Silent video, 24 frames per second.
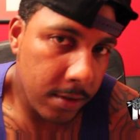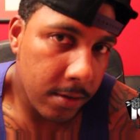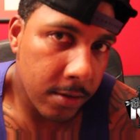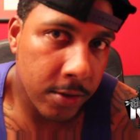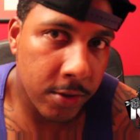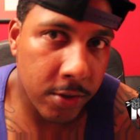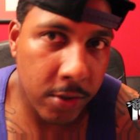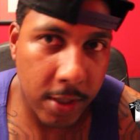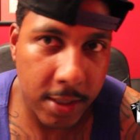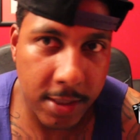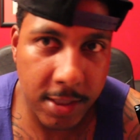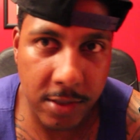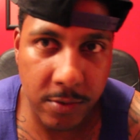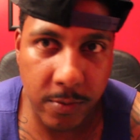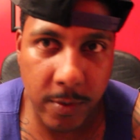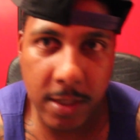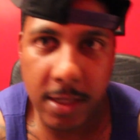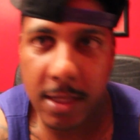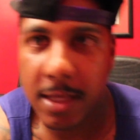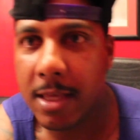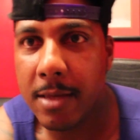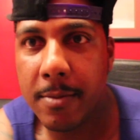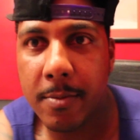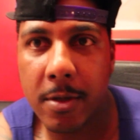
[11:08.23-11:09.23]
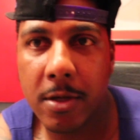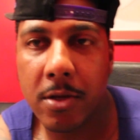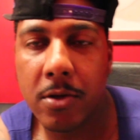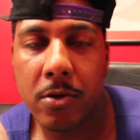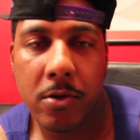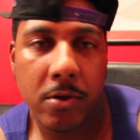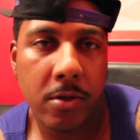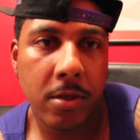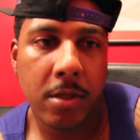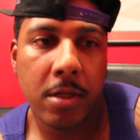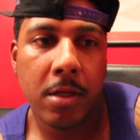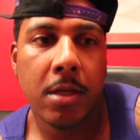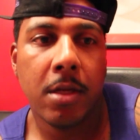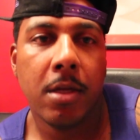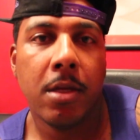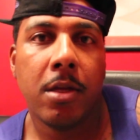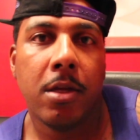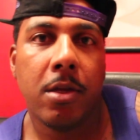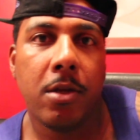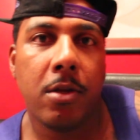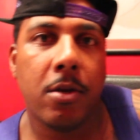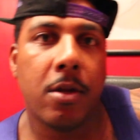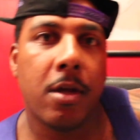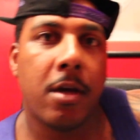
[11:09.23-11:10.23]
So I just want to keep it going.
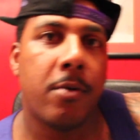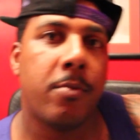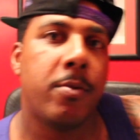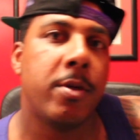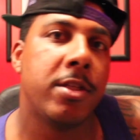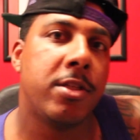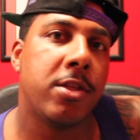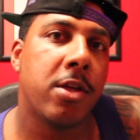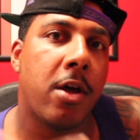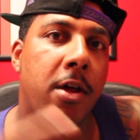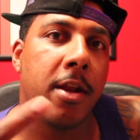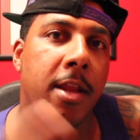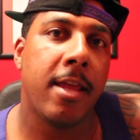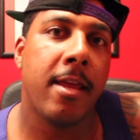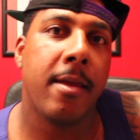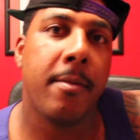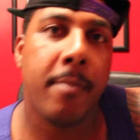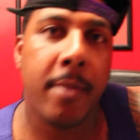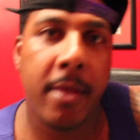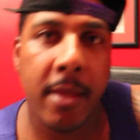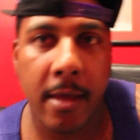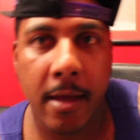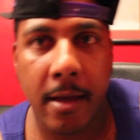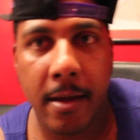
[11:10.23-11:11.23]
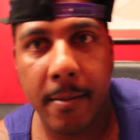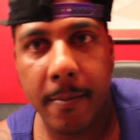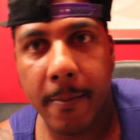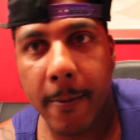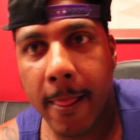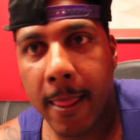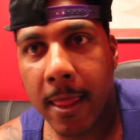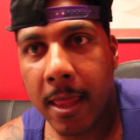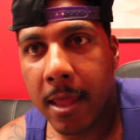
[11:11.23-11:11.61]
You know, I want y'all to hit me up